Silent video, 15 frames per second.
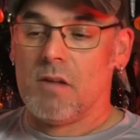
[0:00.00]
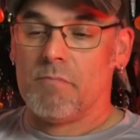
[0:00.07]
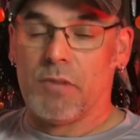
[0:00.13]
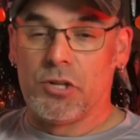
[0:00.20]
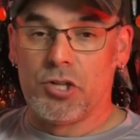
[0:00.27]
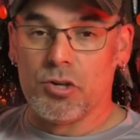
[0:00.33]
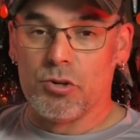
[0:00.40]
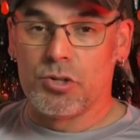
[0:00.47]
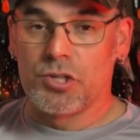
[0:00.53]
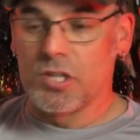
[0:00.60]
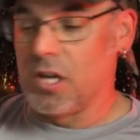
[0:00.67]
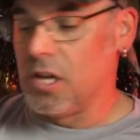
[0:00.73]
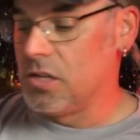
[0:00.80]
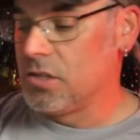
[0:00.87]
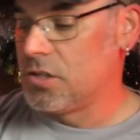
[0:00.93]

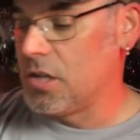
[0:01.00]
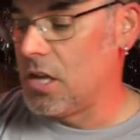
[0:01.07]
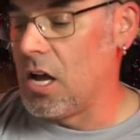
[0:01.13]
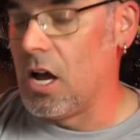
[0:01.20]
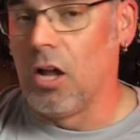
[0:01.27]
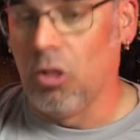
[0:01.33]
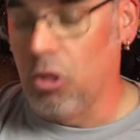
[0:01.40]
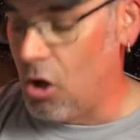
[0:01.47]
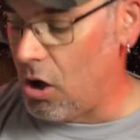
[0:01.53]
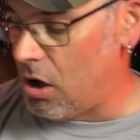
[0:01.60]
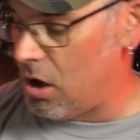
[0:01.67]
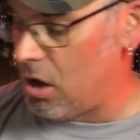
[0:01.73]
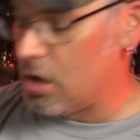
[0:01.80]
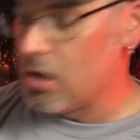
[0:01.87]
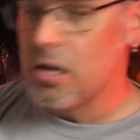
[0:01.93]
medusas
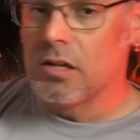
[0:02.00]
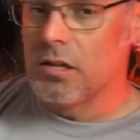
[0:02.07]
along